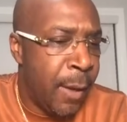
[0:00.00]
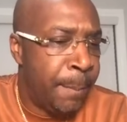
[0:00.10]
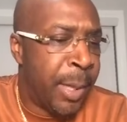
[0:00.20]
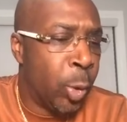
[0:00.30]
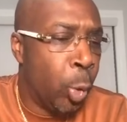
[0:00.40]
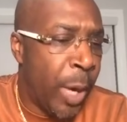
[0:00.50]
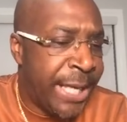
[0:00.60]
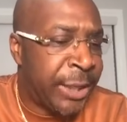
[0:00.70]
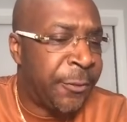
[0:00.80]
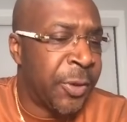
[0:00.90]
but
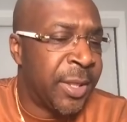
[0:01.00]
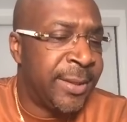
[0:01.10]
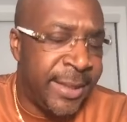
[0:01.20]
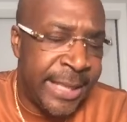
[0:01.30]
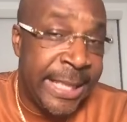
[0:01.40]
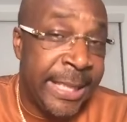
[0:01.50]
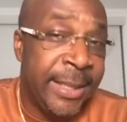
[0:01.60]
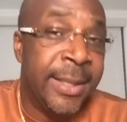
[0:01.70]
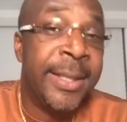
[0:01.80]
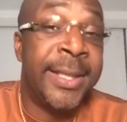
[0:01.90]
waits for the
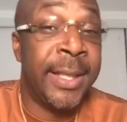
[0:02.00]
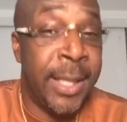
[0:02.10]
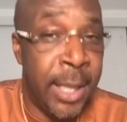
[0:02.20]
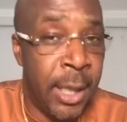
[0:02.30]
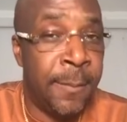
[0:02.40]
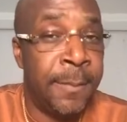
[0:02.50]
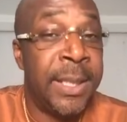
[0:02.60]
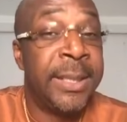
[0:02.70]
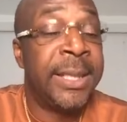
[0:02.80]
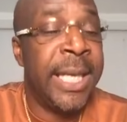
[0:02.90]
sea to come
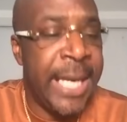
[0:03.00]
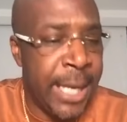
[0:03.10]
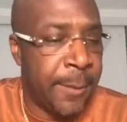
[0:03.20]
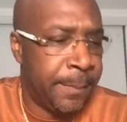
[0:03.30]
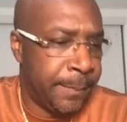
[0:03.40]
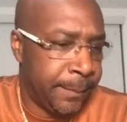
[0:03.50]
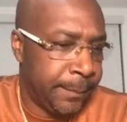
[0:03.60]
to him.